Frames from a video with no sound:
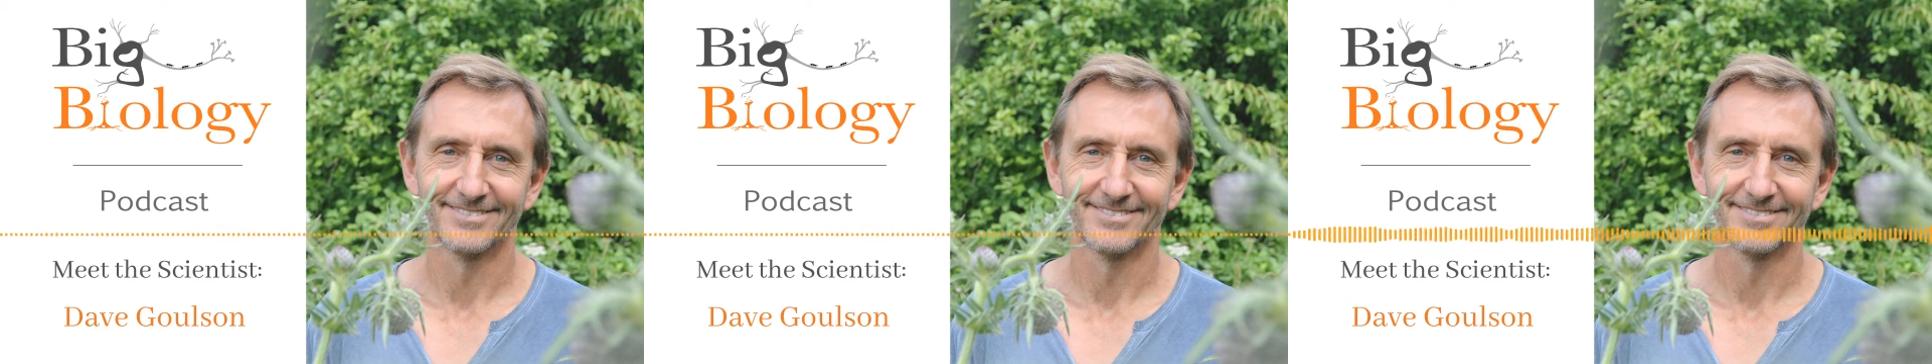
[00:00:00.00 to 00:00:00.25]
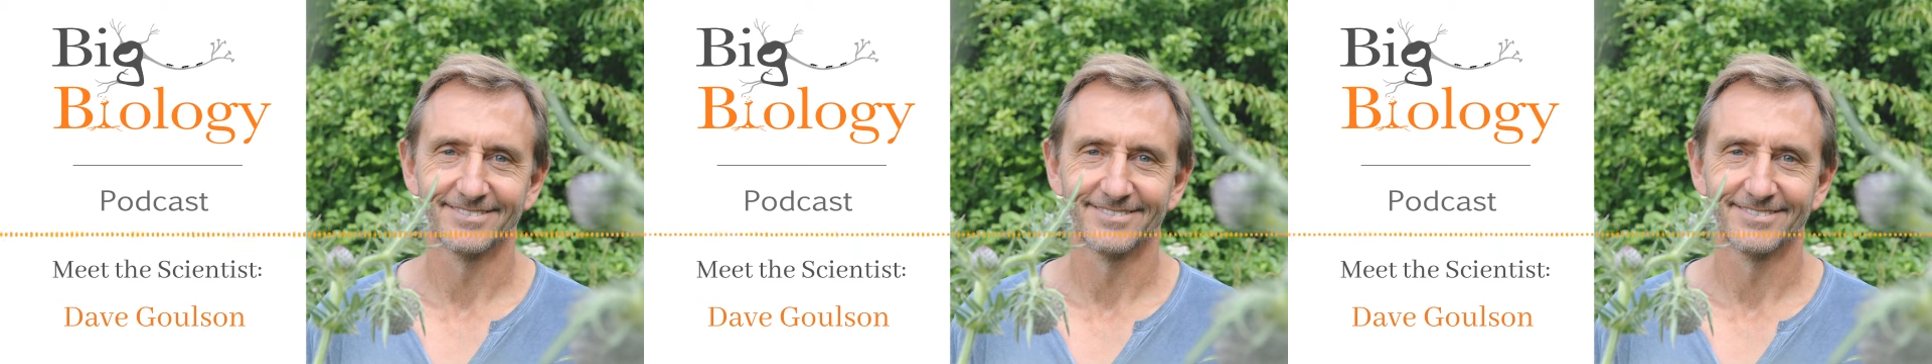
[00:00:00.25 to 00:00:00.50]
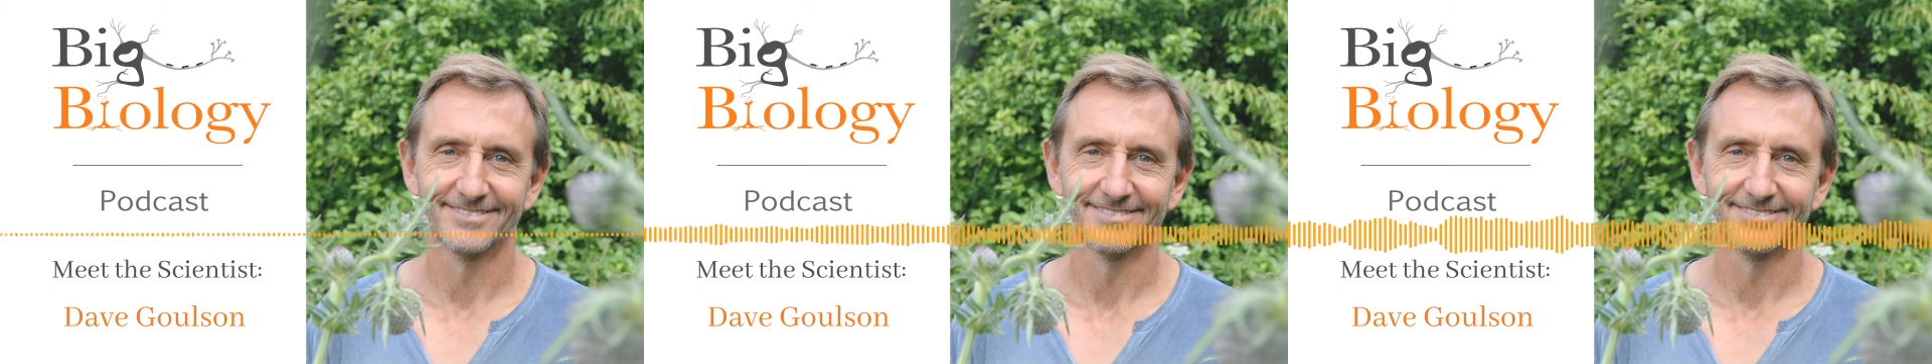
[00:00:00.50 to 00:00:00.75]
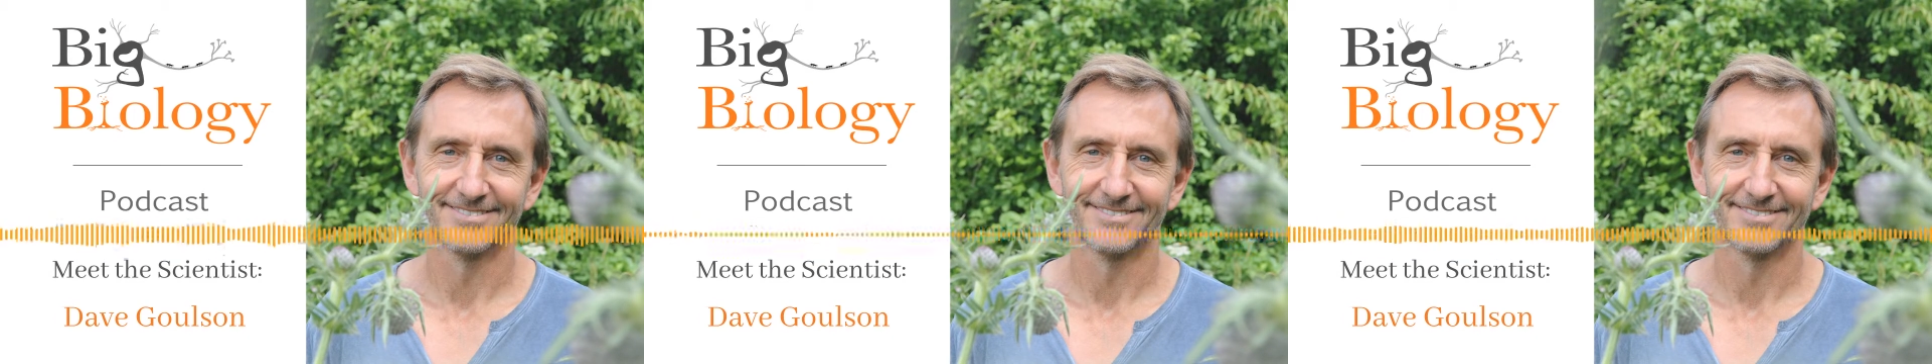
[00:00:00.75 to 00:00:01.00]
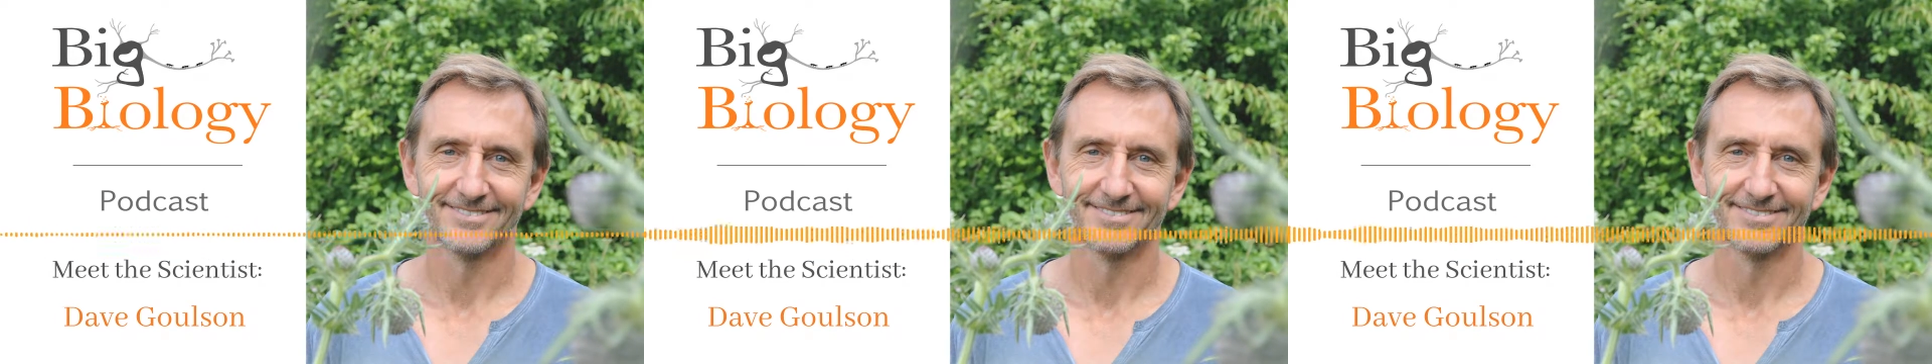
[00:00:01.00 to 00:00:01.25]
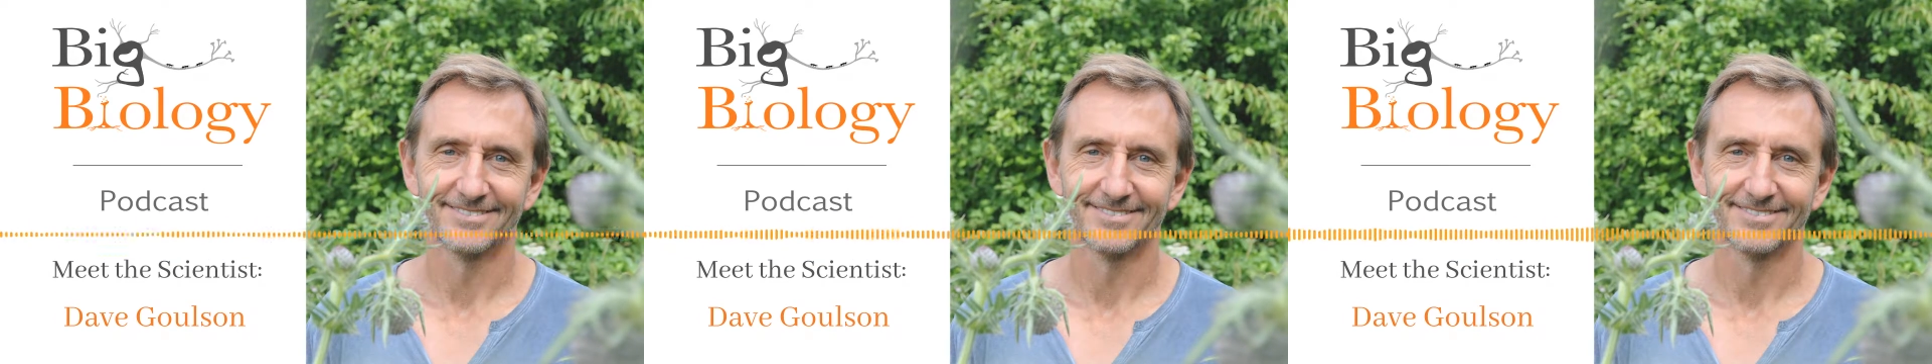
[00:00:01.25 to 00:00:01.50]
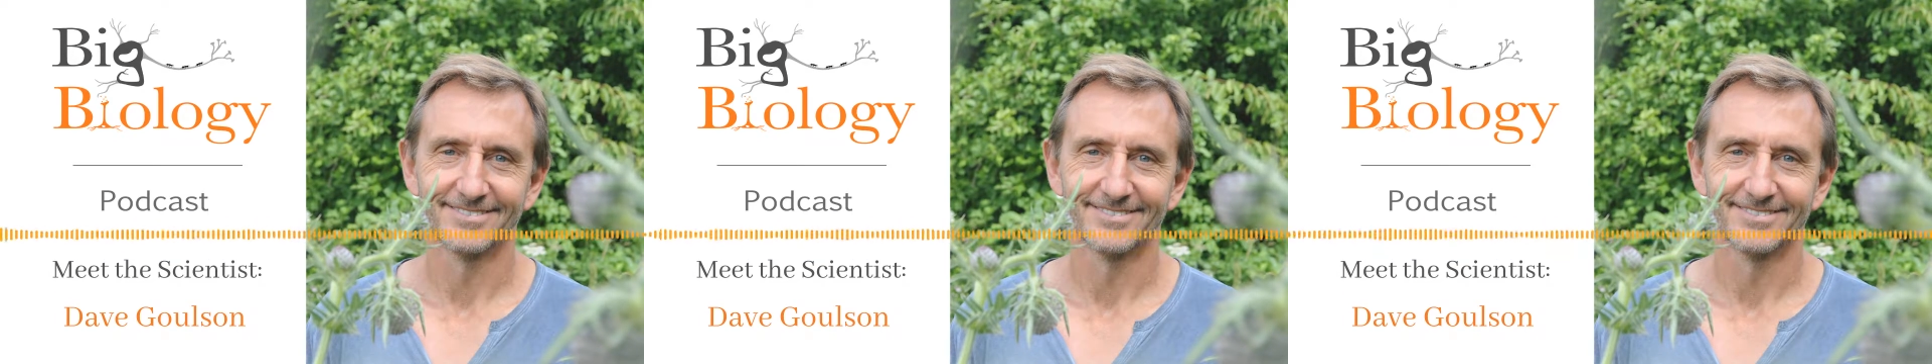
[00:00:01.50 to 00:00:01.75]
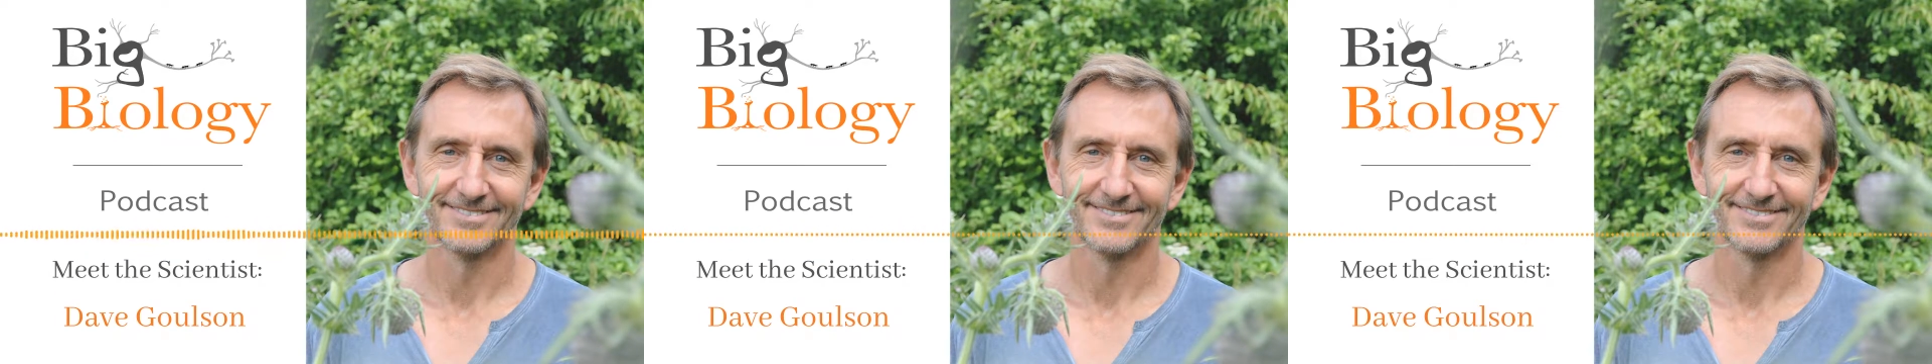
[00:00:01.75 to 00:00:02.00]
And the first was taken
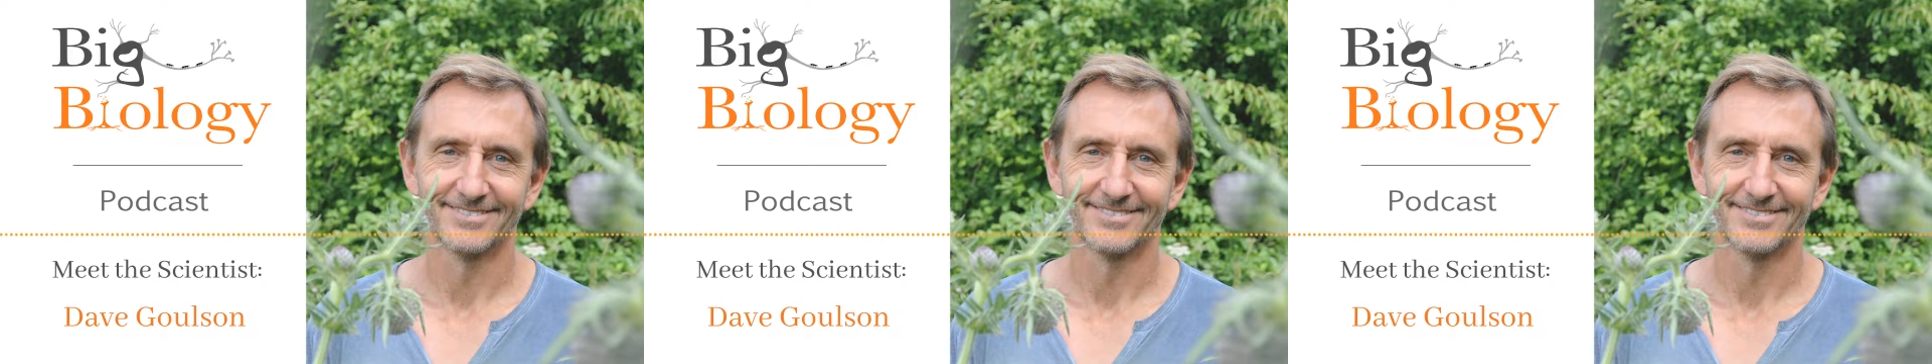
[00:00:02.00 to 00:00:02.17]
in